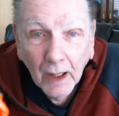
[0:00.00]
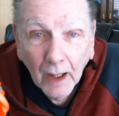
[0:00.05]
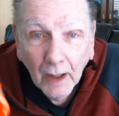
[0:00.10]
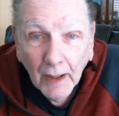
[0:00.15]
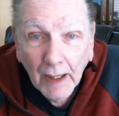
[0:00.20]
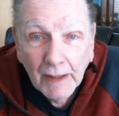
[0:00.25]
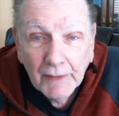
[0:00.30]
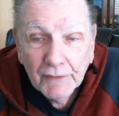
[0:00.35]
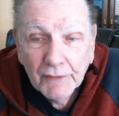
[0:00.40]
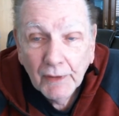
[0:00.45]
All
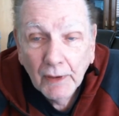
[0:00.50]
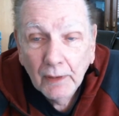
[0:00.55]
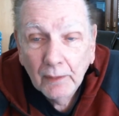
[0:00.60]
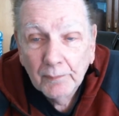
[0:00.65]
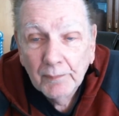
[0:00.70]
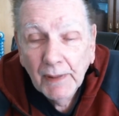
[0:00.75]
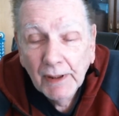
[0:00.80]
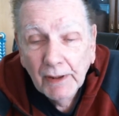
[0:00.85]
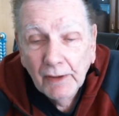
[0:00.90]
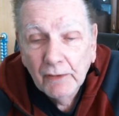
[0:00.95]
right, so
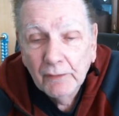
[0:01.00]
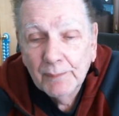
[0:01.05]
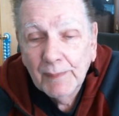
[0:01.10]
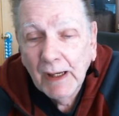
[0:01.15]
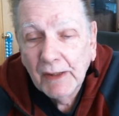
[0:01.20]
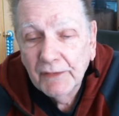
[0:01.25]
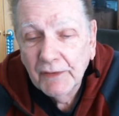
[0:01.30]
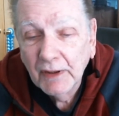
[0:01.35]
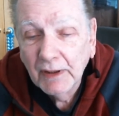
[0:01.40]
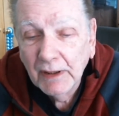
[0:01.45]
here's
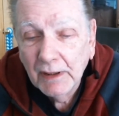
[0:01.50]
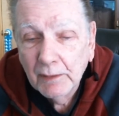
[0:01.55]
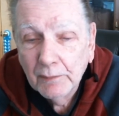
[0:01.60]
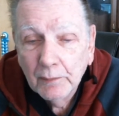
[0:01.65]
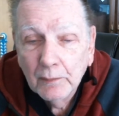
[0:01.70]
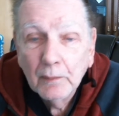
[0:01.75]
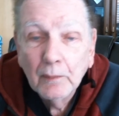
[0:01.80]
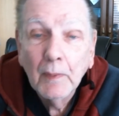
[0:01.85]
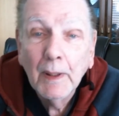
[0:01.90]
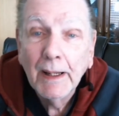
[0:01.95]
basically
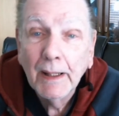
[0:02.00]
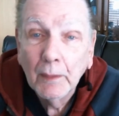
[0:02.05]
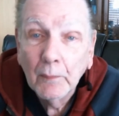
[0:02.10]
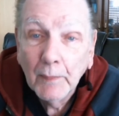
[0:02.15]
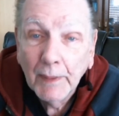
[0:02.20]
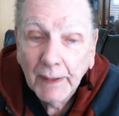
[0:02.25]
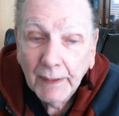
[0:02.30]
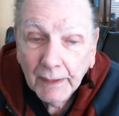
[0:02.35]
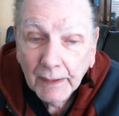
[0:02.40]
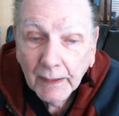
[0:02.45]
the way it went.